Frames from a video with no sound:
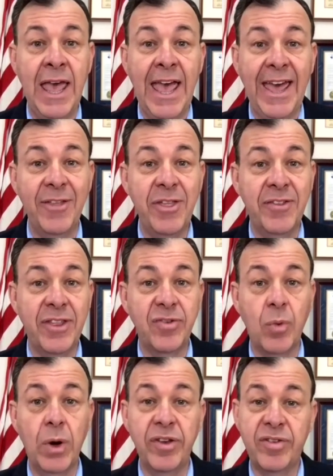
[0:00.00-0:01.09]
And I think this
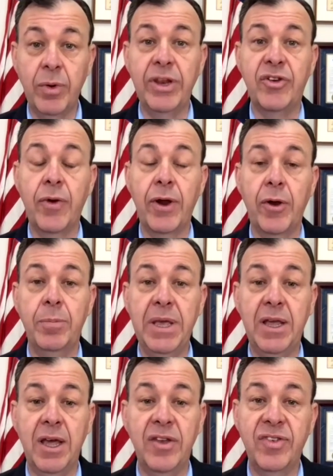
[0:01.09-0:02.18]
one is really triggered
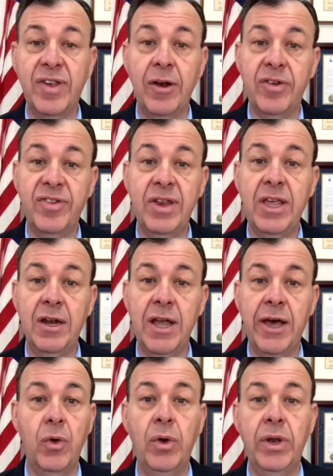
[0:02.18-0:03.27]
because they're seeing
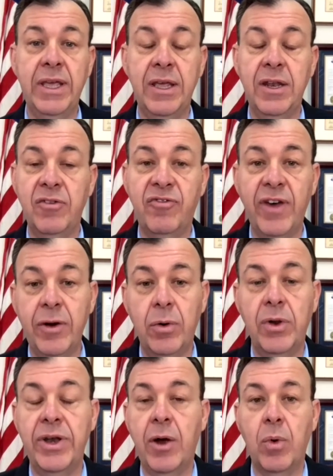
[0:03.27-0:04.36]
not only in the federal
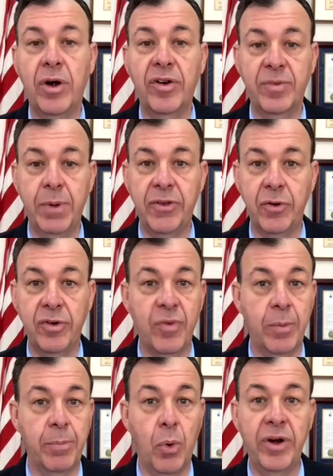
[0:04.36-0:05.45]
networks, but there's
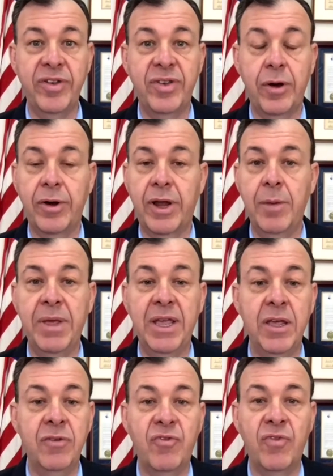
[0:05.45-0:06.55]
reports that are coming
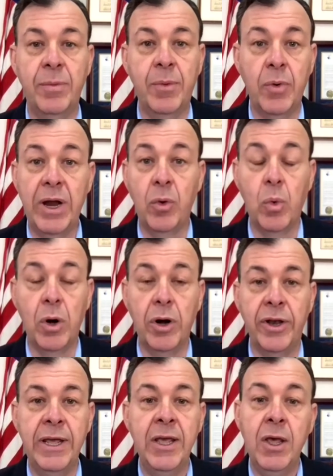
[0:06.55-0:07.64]
in from around the world
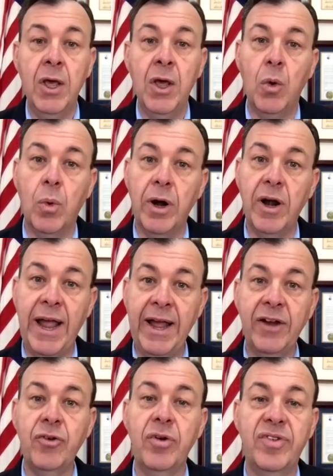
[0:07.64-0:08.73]
where
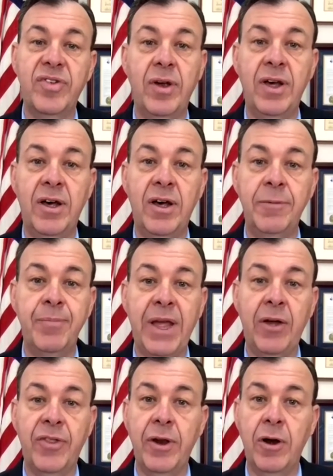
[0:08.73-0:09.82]
actors out
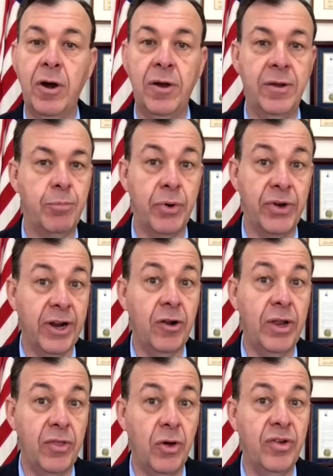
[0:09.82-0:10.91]
there,
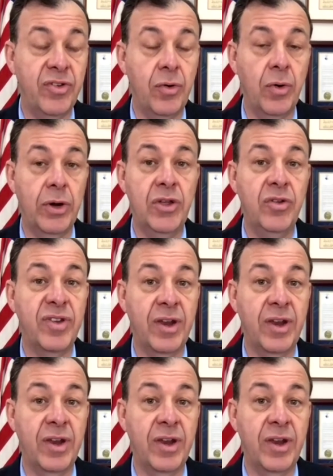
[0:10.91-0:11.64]
particularly those who are using